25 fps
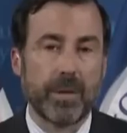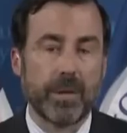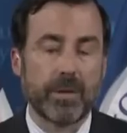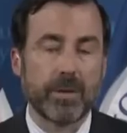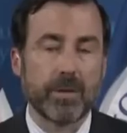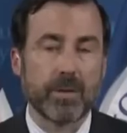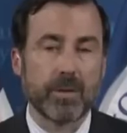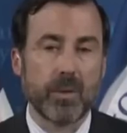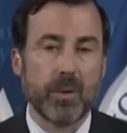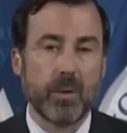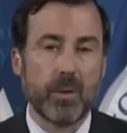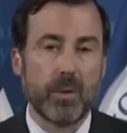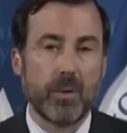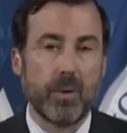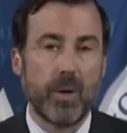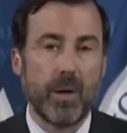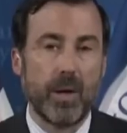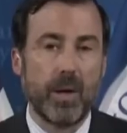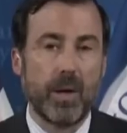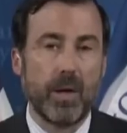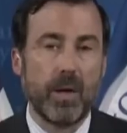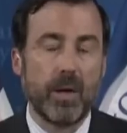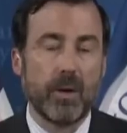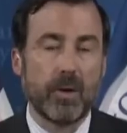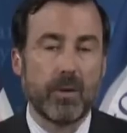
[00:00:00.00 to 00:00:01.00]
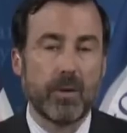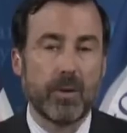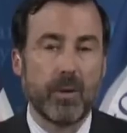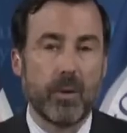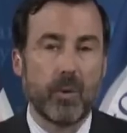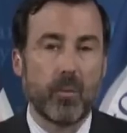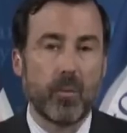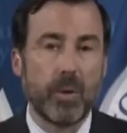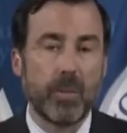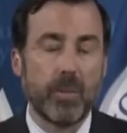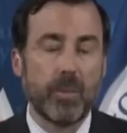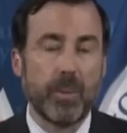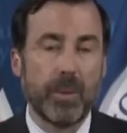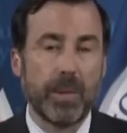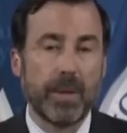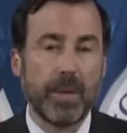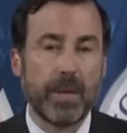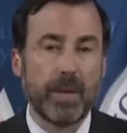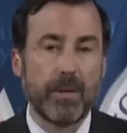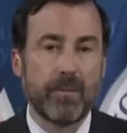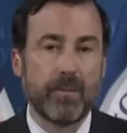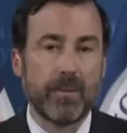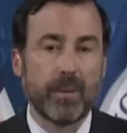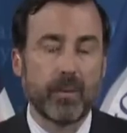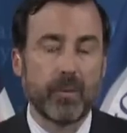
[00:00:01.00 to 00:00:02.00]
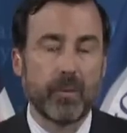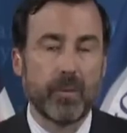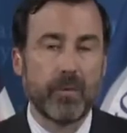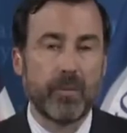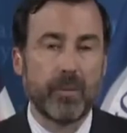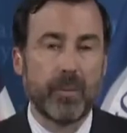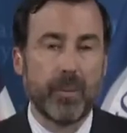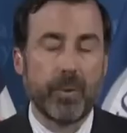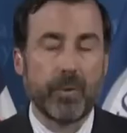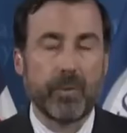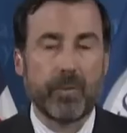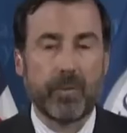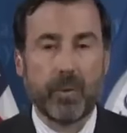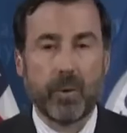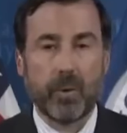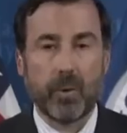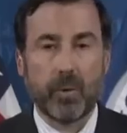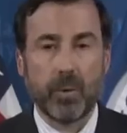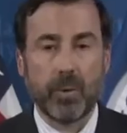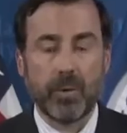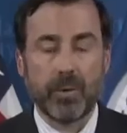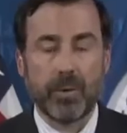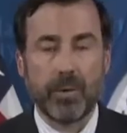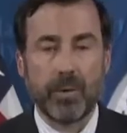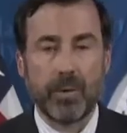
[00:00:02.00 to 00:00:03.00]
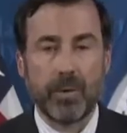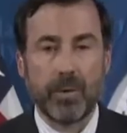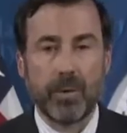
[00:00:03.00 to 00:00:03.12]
And so you know, we believe that we've put forward,